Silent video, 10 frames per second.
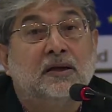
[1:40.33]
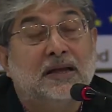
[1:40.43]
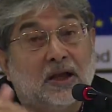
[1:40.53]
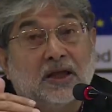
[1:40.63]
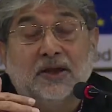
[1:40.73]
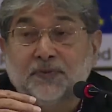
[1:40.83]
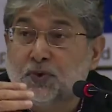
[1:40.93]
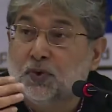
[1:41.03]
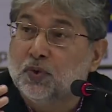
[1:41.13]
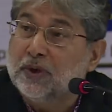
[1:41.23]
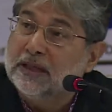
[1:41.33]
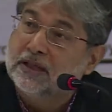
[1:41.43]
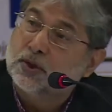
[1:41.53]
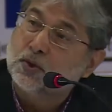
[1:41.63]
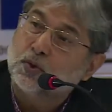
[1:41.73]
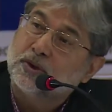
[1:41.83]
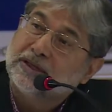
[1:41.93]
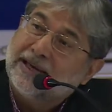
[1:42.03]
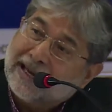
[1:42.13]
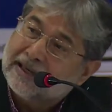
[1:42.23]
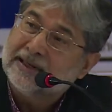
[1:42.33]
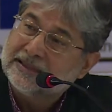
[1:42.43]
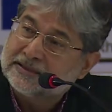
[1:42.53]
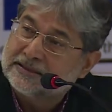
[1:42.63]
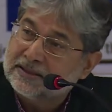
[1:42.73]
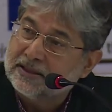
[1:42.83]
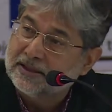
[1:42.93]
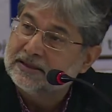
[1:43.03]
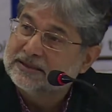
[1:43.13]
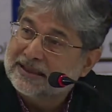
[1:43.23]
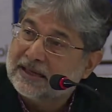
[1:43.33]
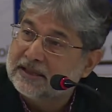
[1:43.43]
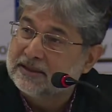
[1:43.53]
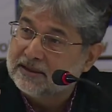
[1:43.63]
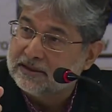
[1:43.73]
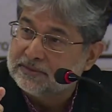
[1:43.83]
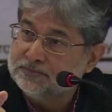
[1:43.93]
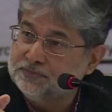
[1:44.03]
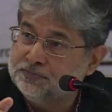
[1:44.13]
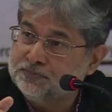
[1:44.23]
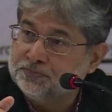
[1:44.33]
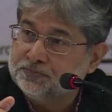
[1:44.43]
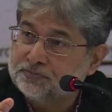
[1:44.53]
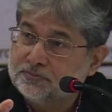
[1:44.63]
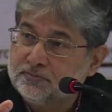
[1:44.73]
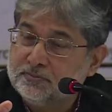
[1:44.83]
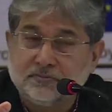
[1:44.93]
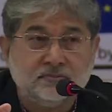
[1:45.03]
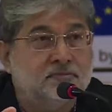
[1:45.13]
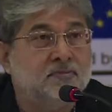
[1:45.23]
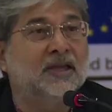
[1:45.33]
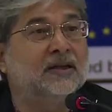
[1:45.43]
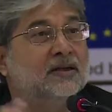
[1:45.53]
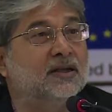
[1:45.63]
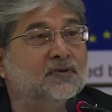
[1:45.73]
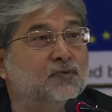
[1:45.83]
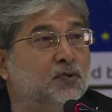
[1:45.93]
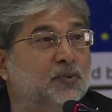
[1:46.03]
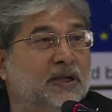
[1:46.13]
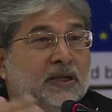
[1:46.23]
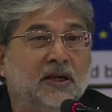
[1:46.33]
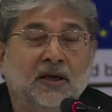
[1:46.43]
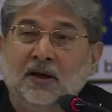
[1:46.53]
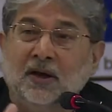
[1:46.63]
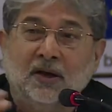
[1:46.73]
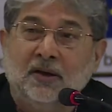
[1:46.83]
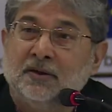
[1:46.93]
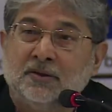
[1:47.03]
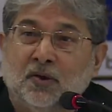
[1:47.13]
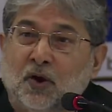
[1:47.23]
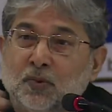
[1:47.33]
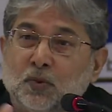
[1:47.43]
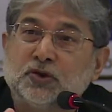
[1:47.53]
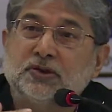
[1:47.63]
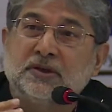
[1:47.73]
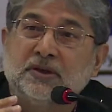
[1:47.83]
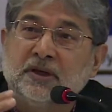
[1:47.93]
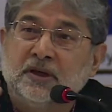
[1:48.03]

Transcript: Now, if you include landless in this category, then it would be almost,